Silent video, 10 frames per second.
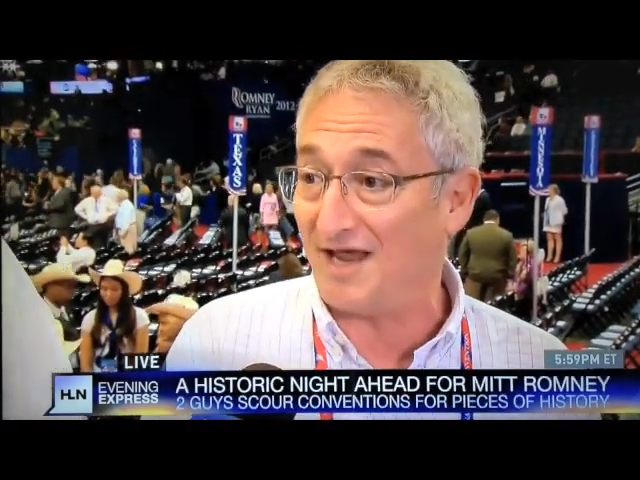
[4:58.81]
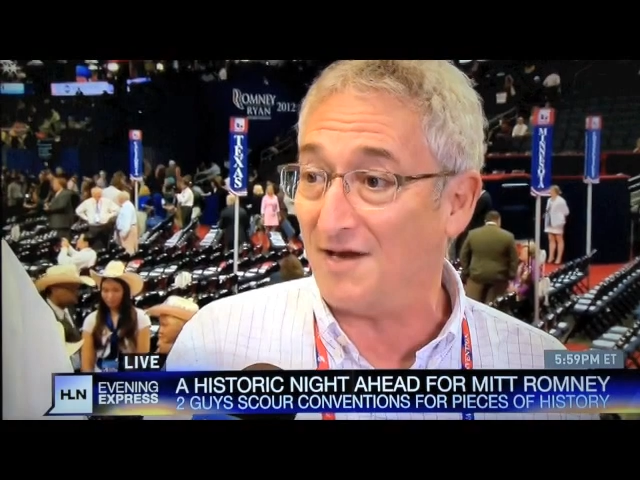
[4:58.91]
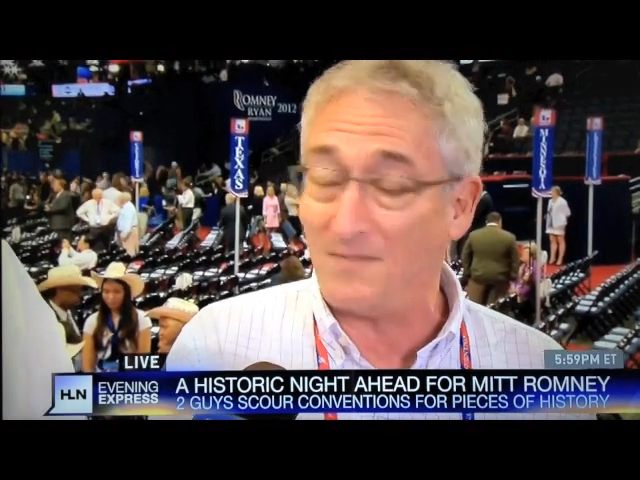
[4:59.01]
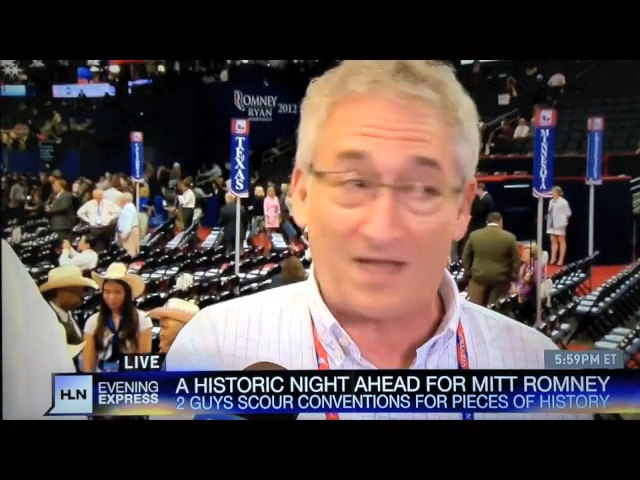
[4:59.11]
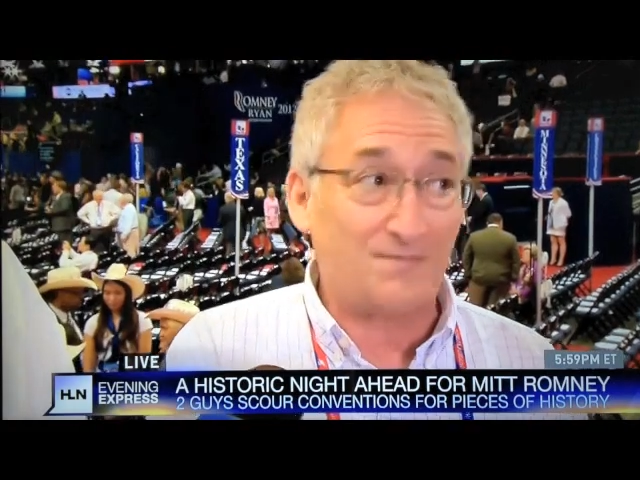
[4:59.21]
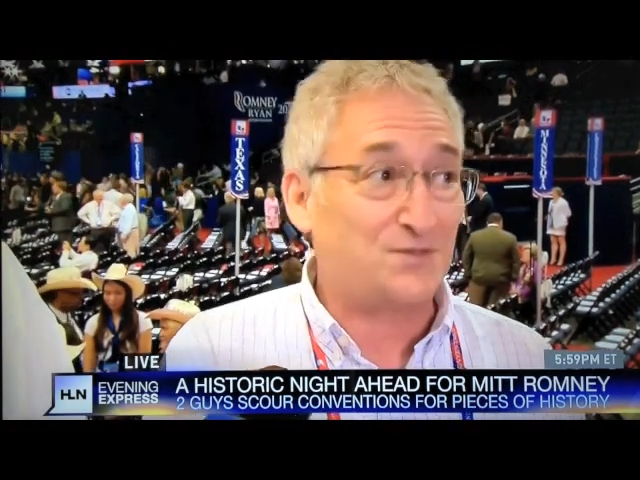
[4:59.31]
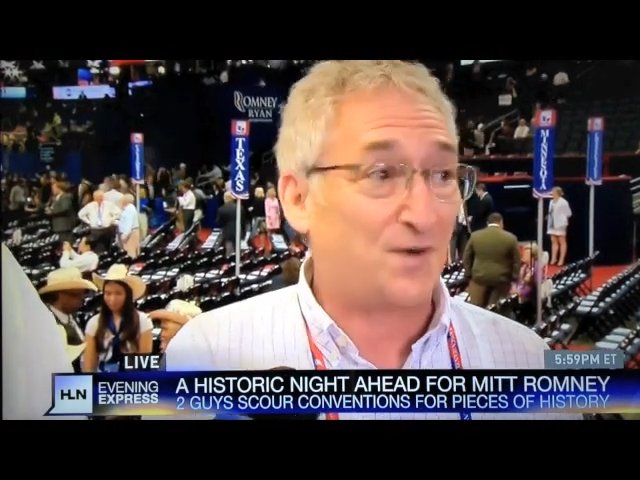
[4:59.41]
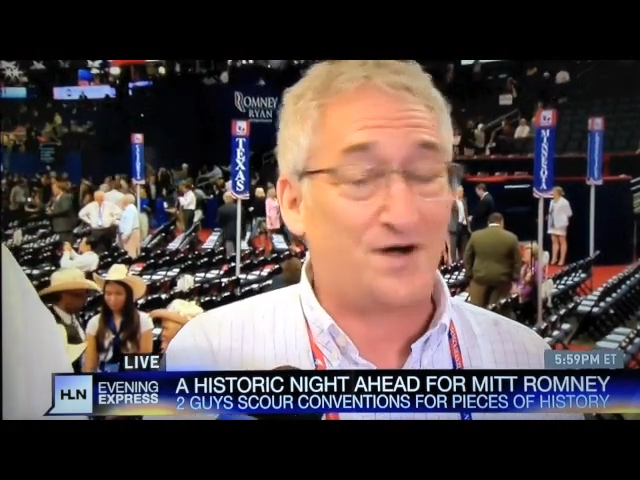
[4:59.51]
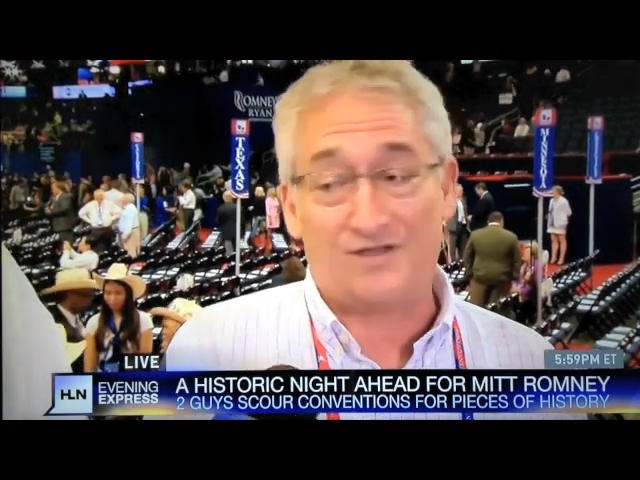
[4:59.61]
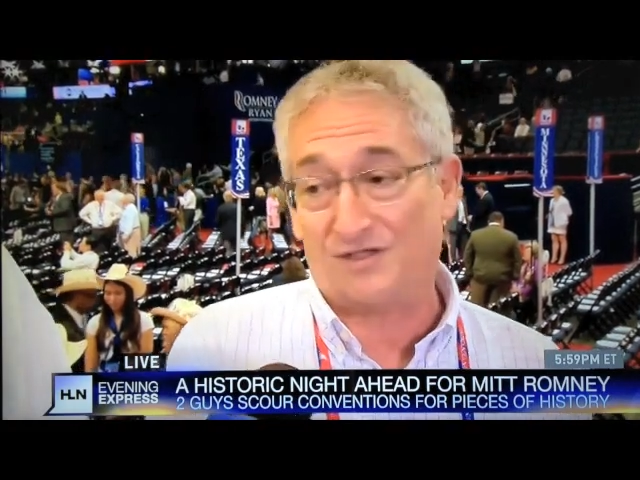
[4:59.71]
and it becomes
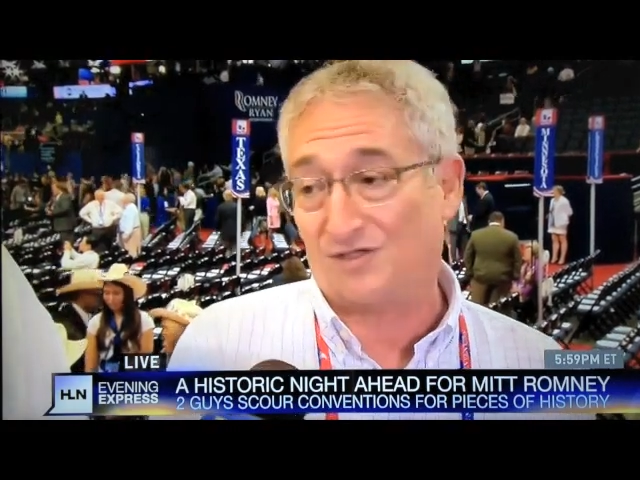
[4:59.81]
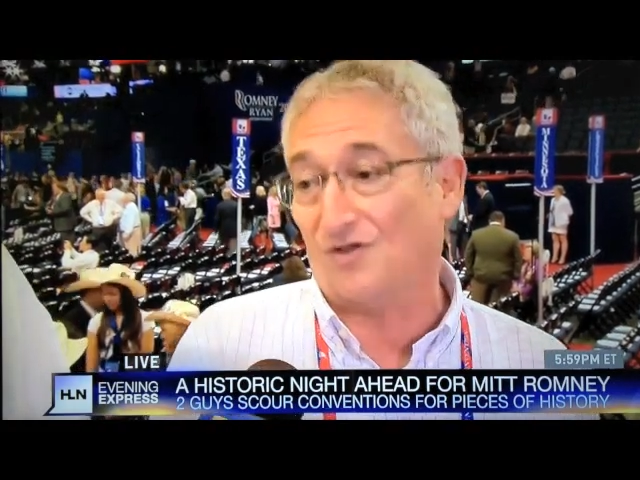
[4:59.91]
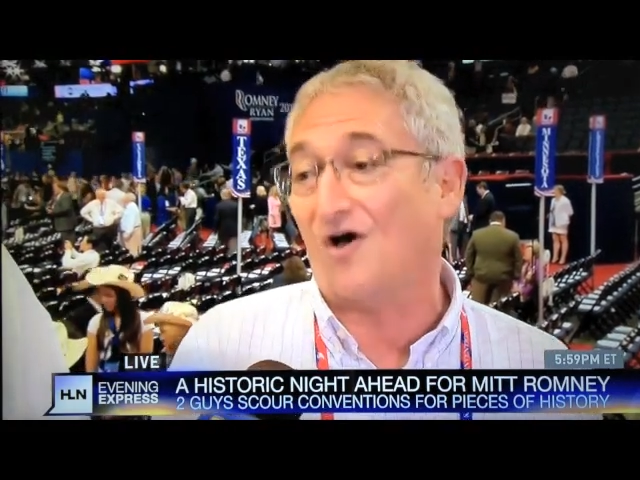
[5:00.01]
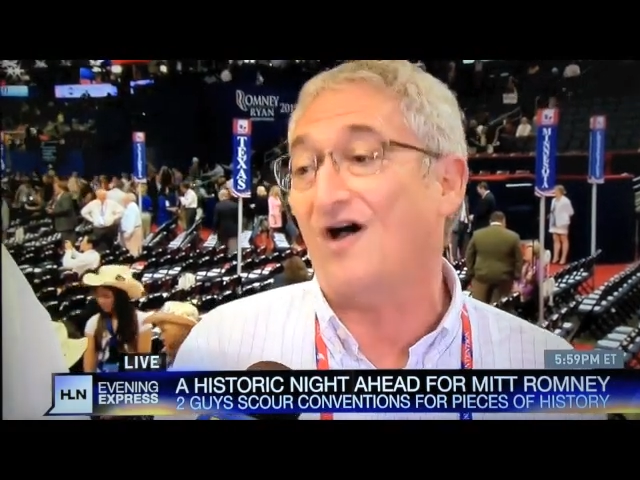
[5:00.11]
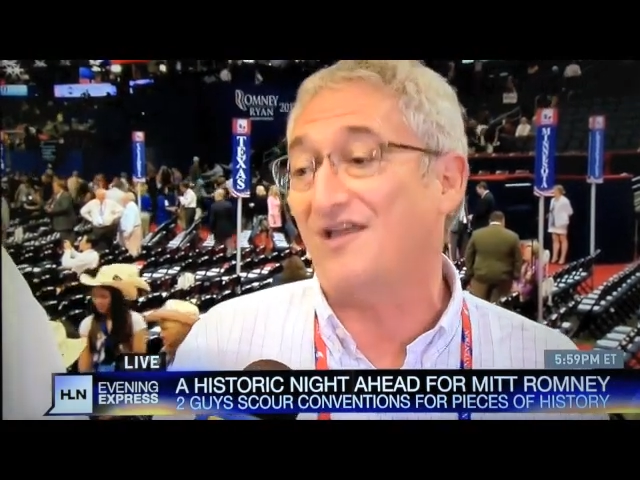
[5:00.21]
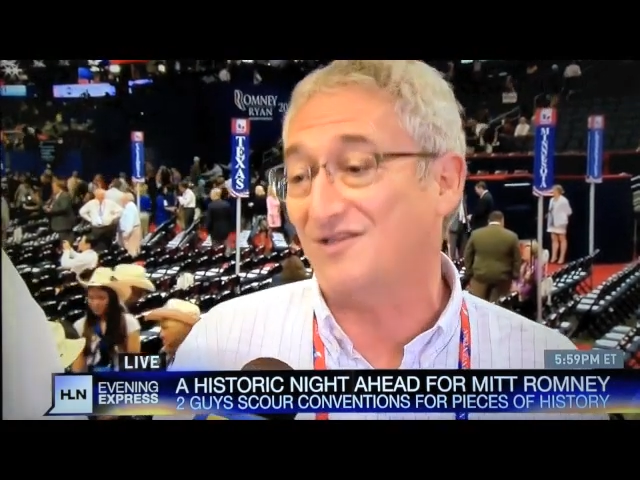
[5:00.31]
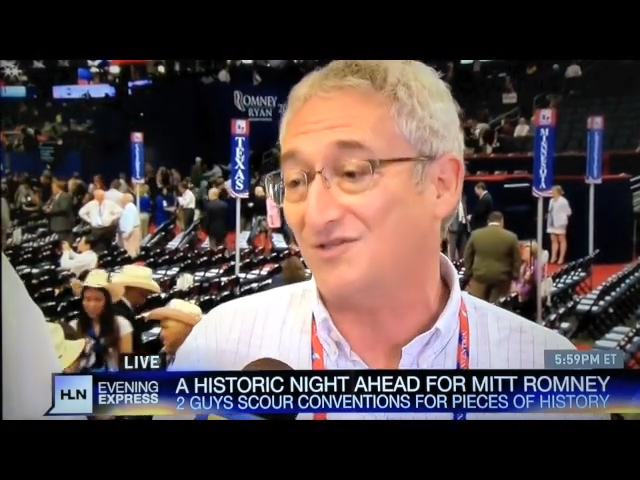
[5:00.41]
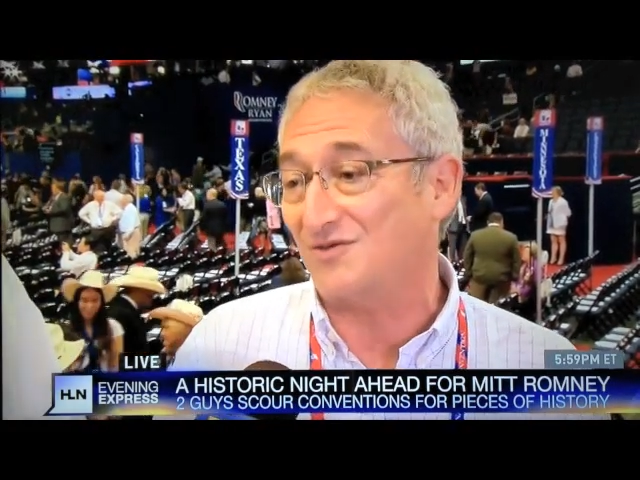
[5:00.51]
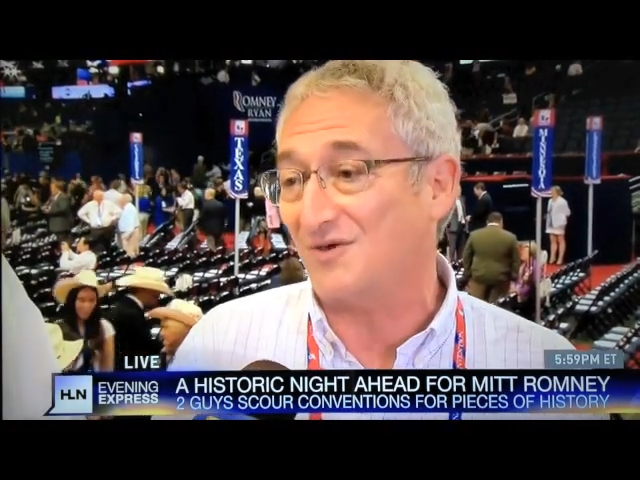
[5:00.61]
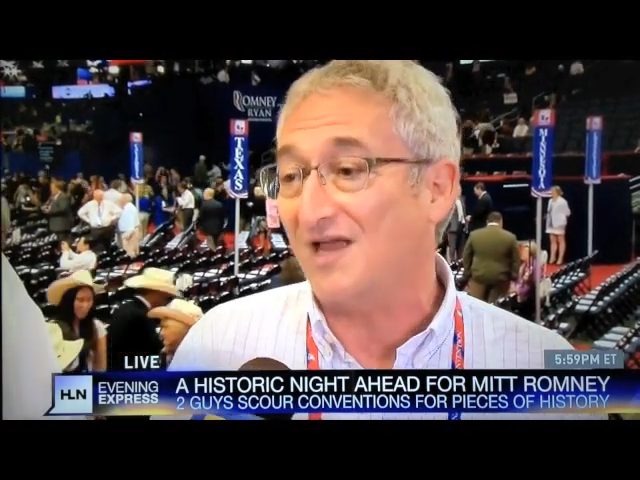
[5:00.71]
part of this long
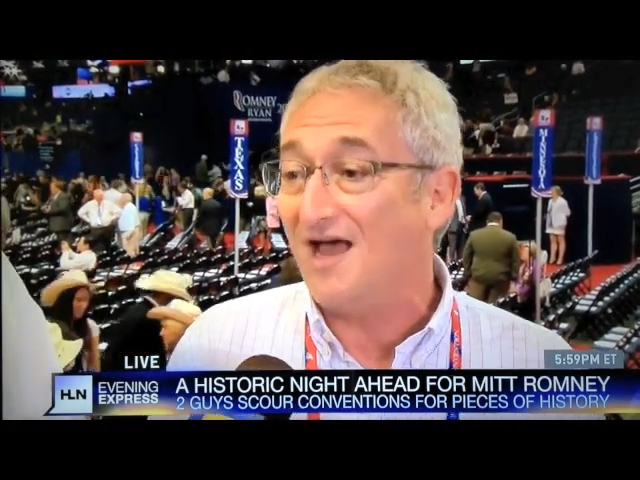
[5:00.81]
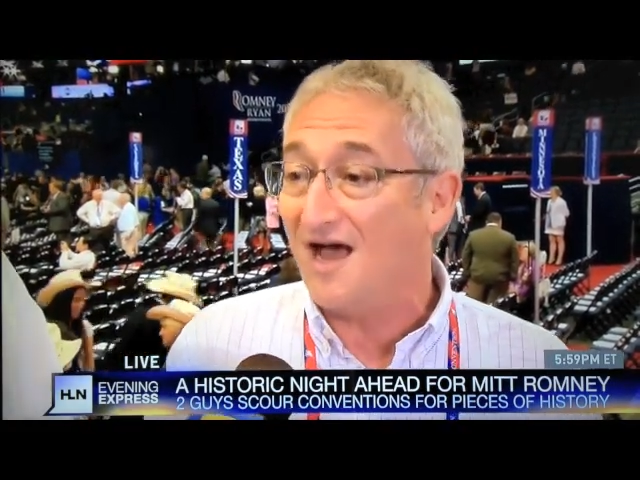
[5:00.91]
history